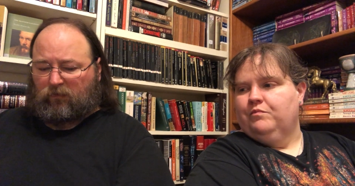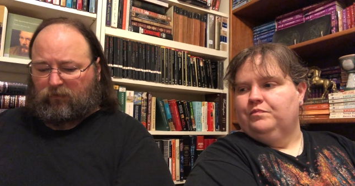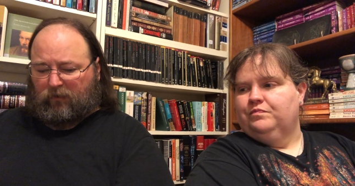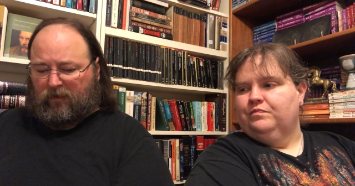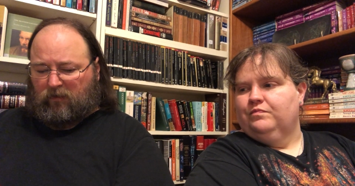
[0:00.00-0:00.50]
Speaker 1: over
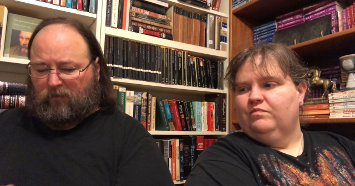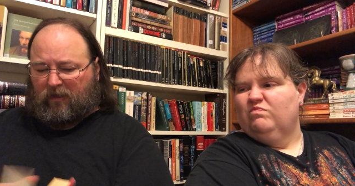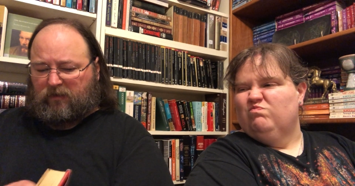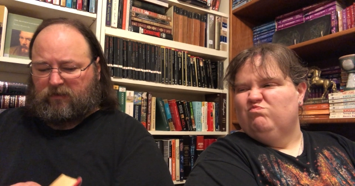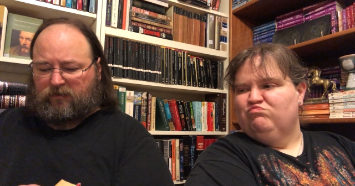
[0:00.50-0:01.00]
300
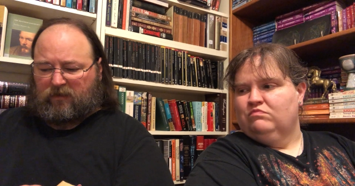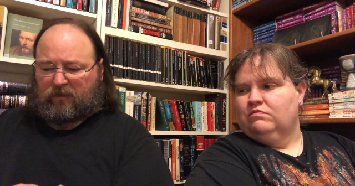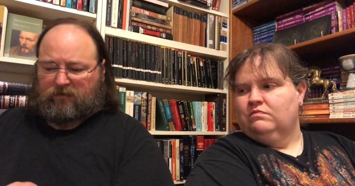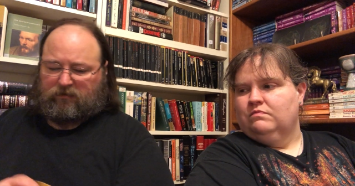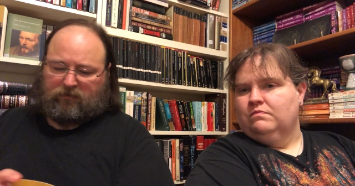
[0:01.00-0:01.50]
pages,
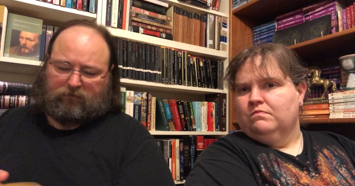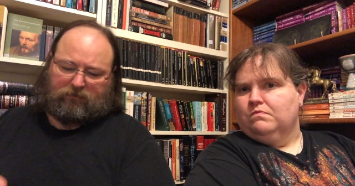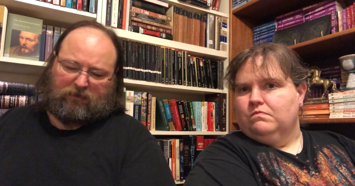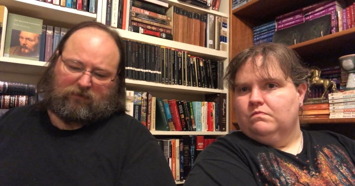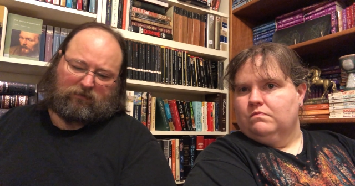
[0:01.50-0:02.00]
and the,
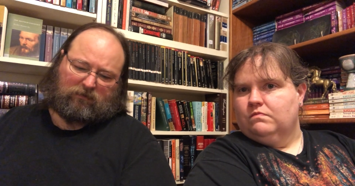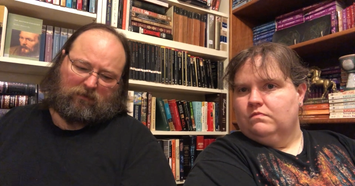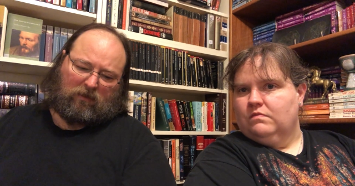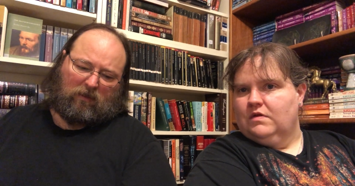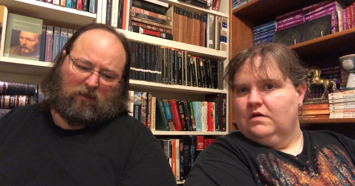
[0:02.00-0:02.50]
this
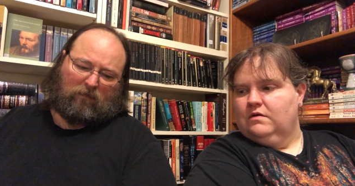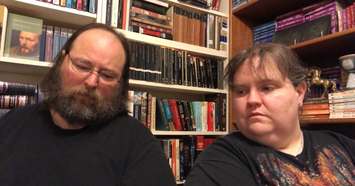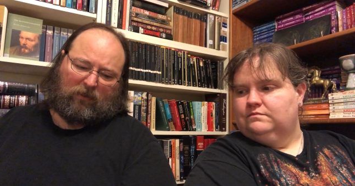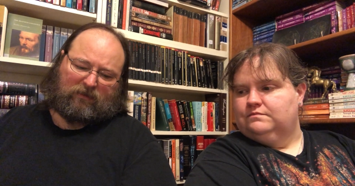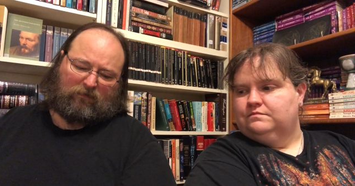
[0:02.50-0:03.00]

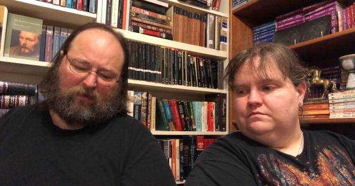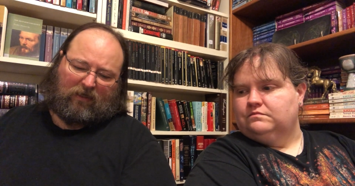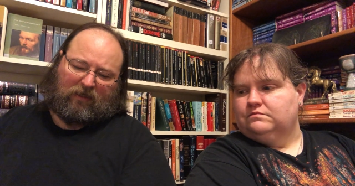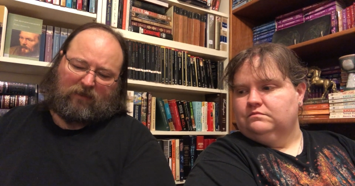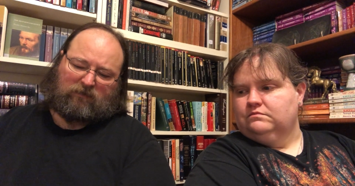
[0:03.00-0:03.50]
print's
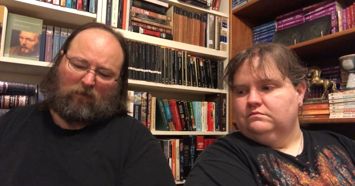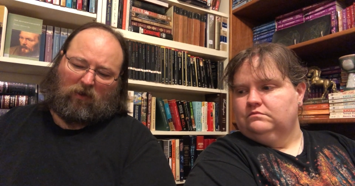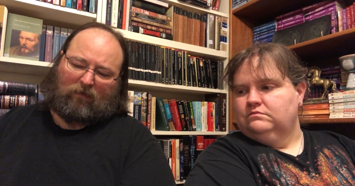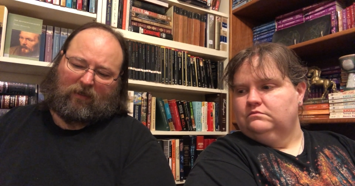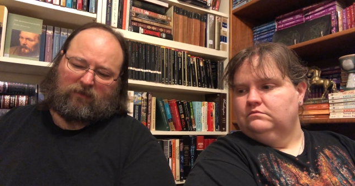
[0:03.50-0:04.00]
big,
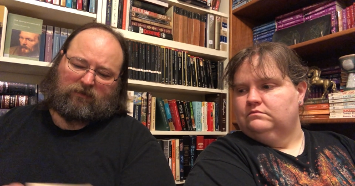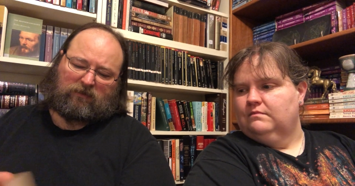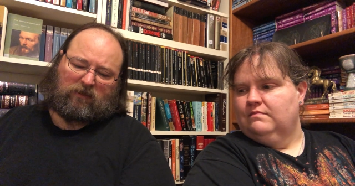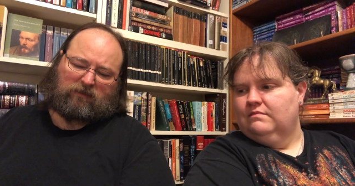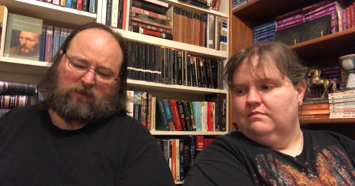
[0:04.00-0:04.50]
small
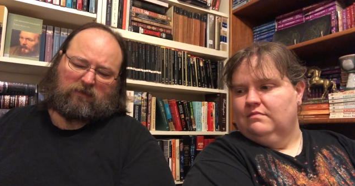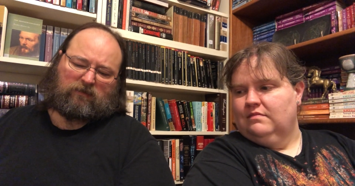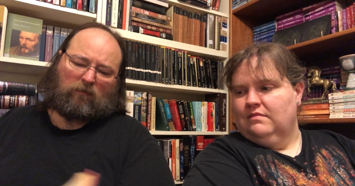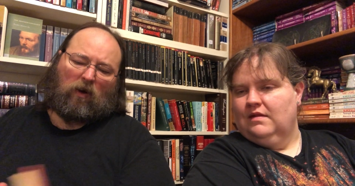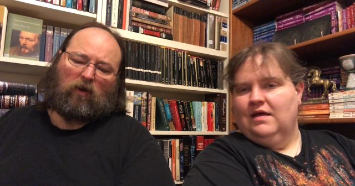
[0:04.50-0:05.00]
pages. It's, it's a
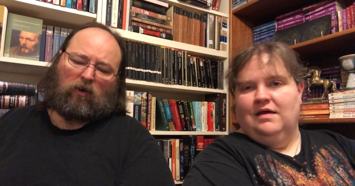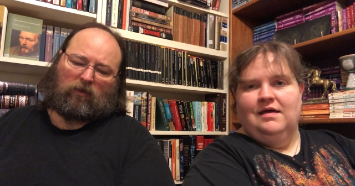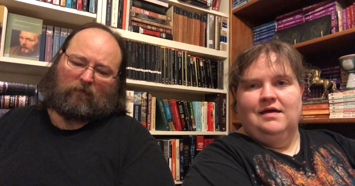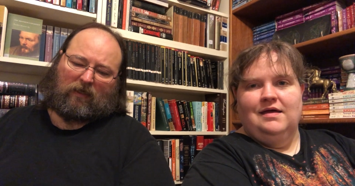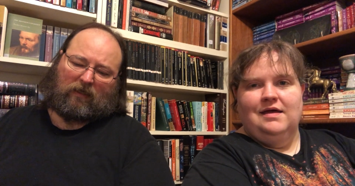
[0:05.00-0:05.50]
small
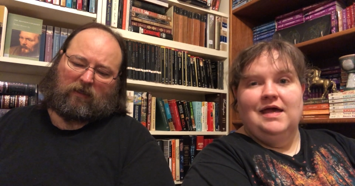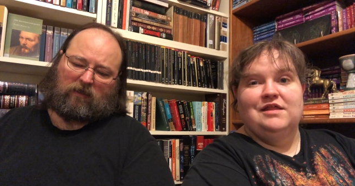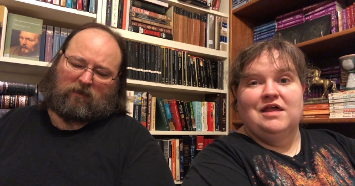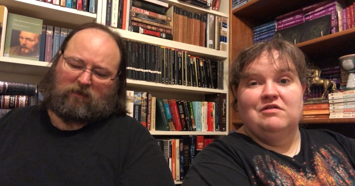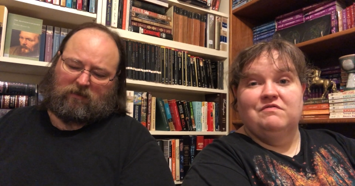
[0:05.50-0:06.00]
hardback. It
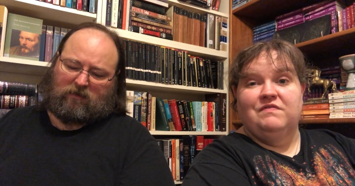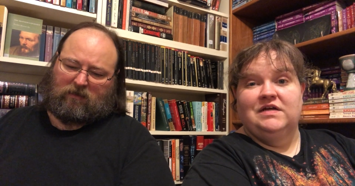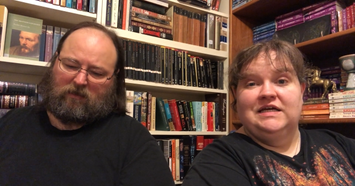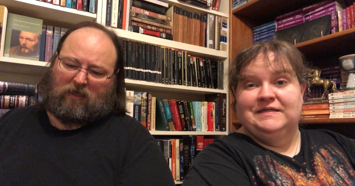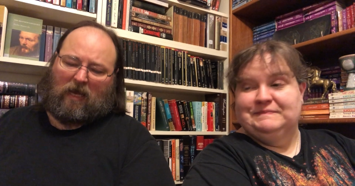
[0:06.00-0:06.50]
Speaker 2: sounds
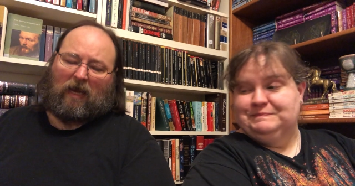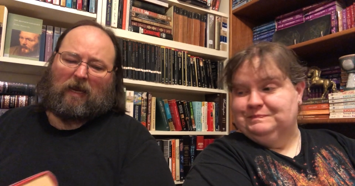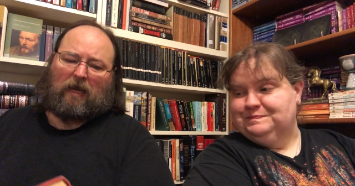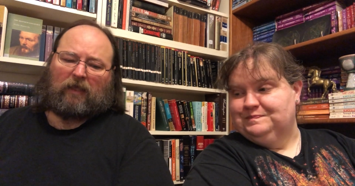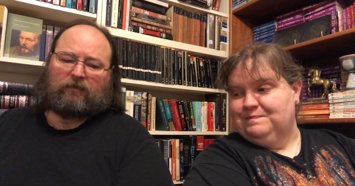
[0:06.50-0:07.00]
funny.
Speaker 1: I,
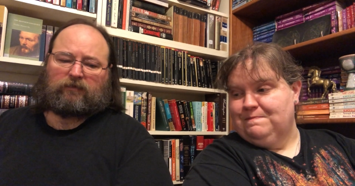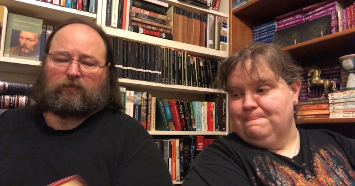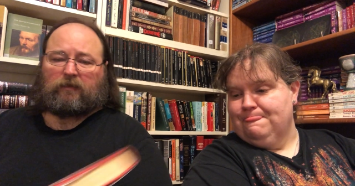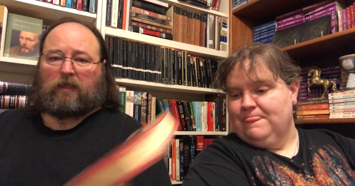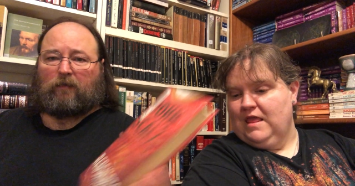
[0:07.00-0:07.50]
I got this
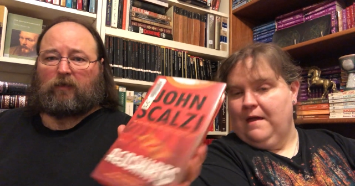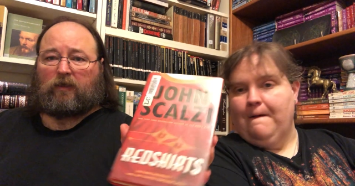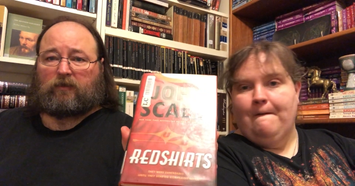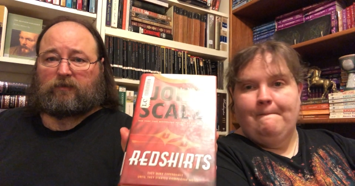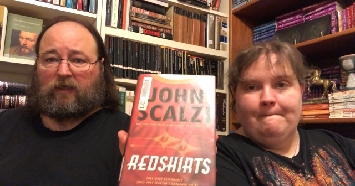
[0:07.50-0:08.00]
from the
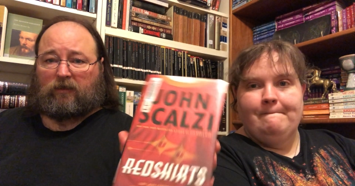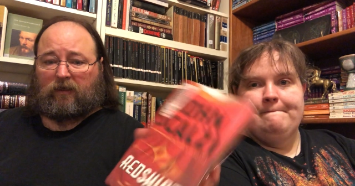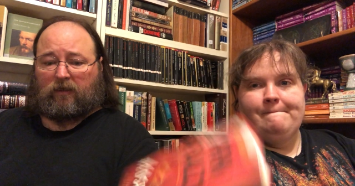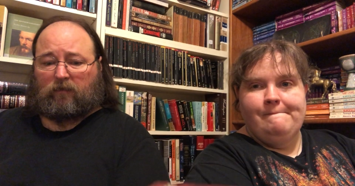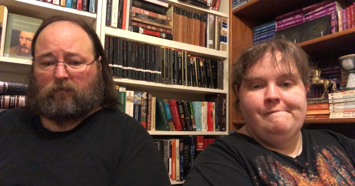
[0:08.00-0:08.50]
library on
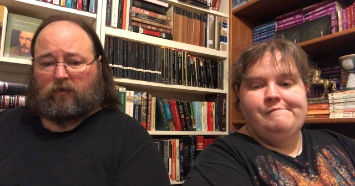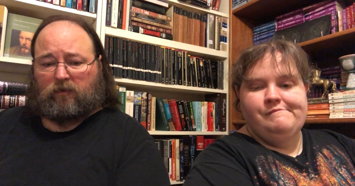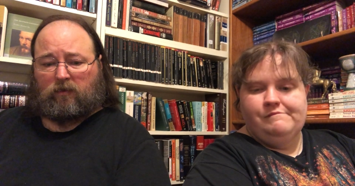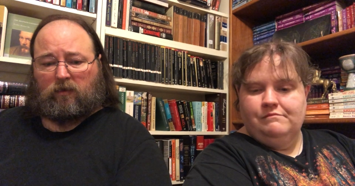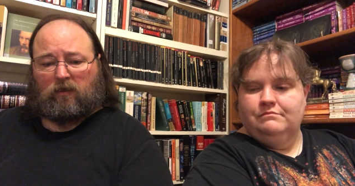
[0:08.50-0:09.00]
Saturday, but
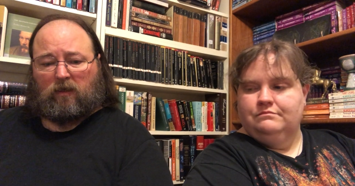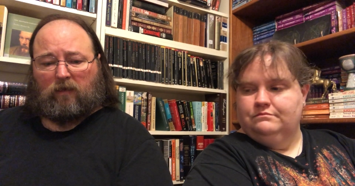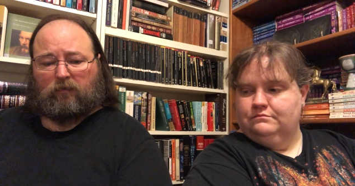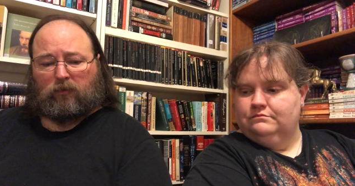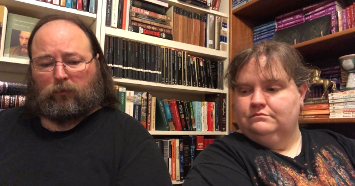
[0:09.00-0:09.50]

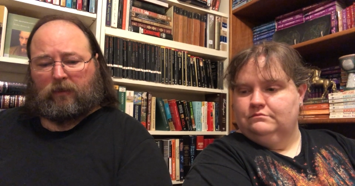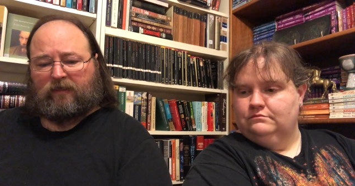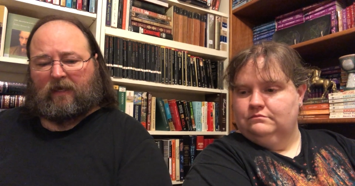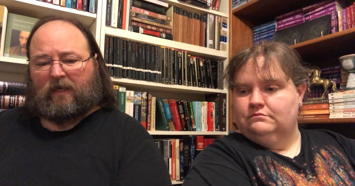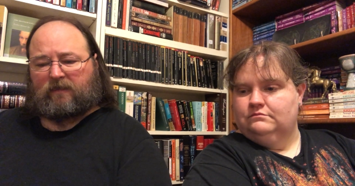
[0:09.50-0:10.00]
I'm going to read
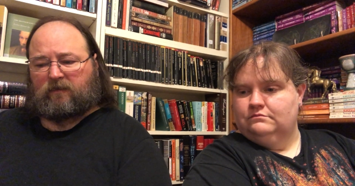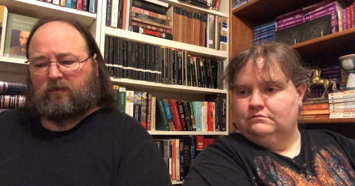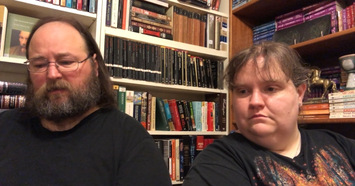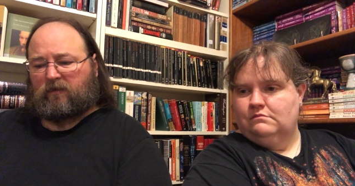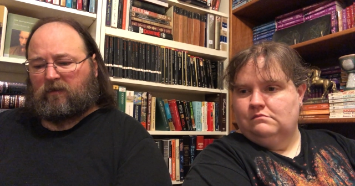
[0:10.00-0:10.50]
that.
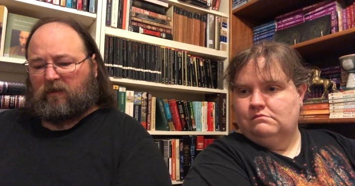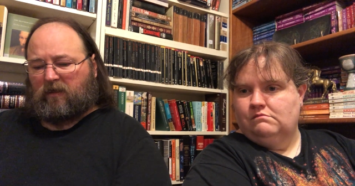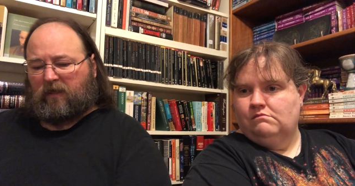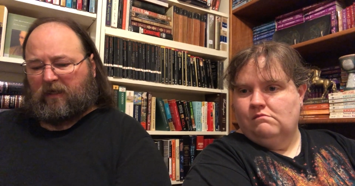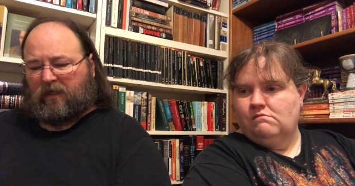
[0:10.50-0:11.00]

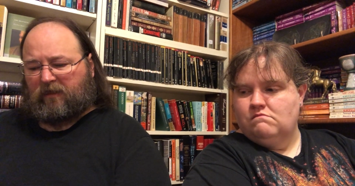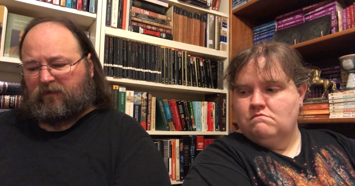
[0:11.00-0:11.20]
And I